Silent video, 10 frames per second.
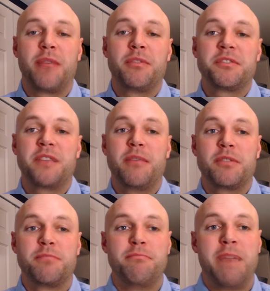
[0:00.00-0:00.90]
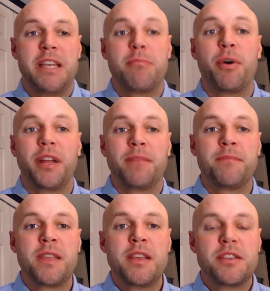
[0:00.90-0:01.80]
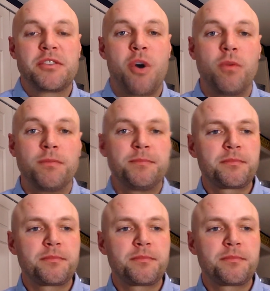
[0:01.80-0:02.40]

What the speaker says: was made to put in. So